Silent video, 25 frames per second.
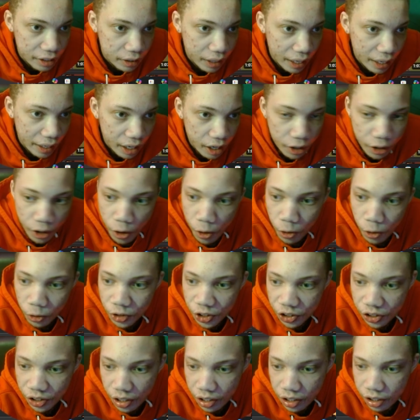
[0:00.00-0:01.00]
like a
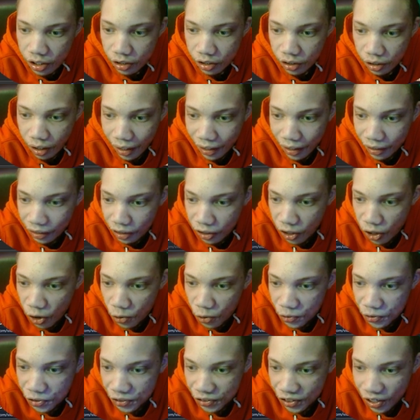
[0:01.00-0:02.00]
coaching session. Like a
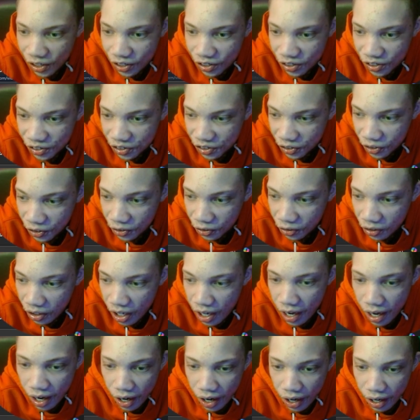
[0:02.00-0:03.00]
coaching session. So
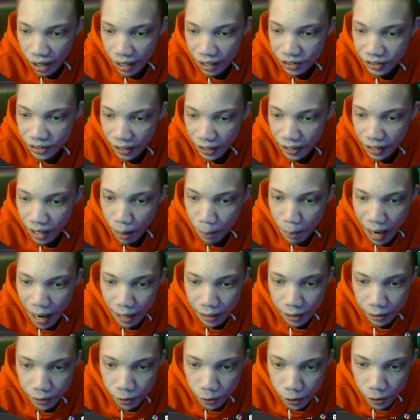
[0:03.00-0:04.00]
instead of y'all buying
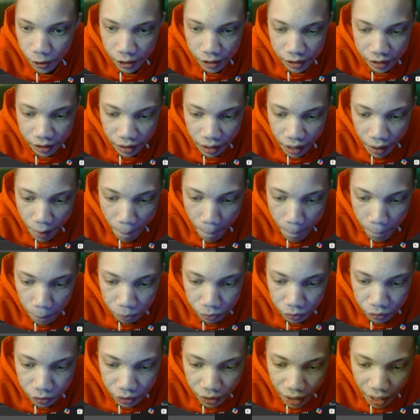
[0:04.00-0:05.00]
a course,
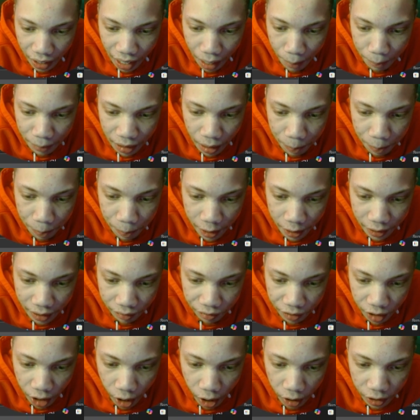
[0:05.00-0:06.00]
y'all got me up here
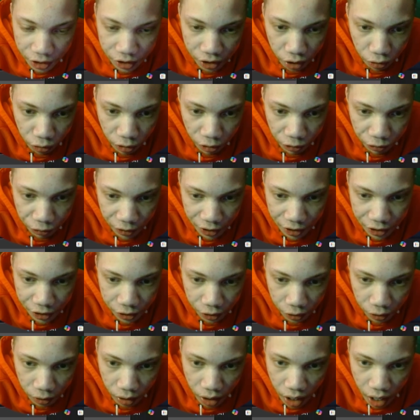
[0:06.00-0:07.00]
giving y'all all this shit for free.
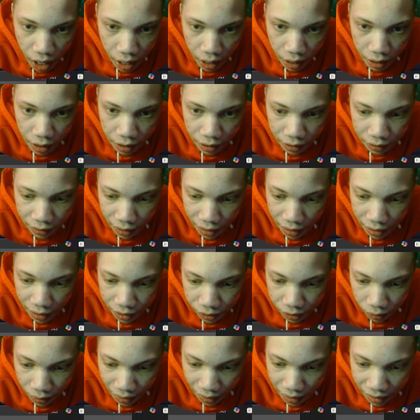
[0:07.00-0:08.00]
So yeah.
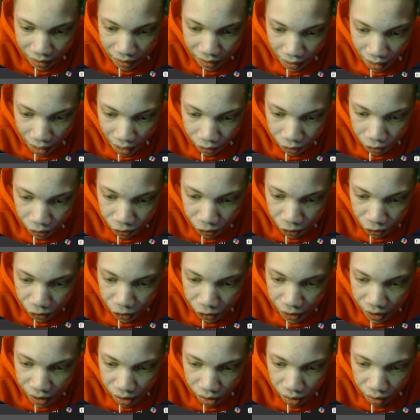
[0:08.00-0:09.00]
So like I said, I
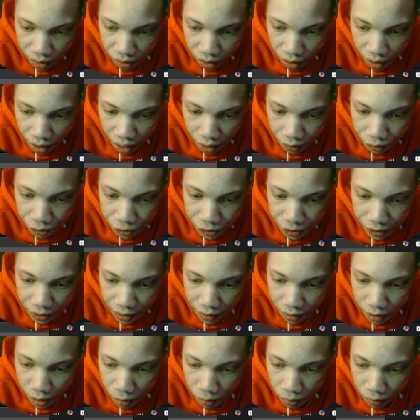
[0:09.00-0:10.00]

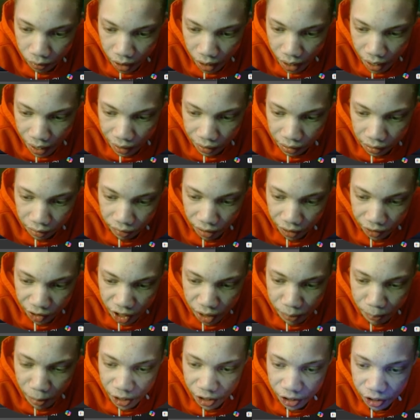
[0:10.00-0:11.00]
usually don't give out
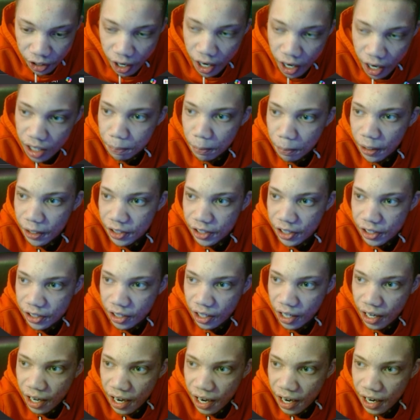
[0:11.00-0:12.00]
this much sauce, but
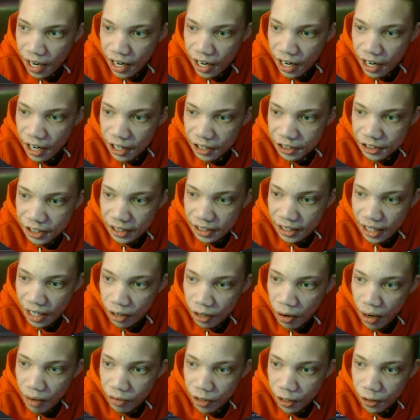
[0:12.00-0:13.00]
since I
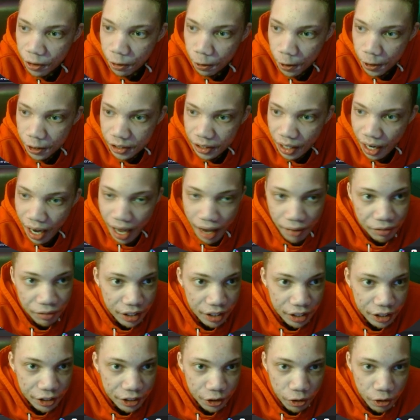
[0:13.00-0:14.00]
don't have a course and I have
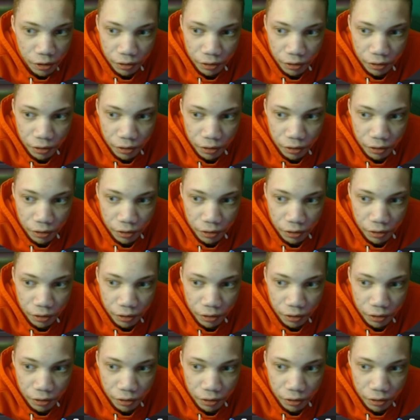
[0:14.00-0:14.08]
nothing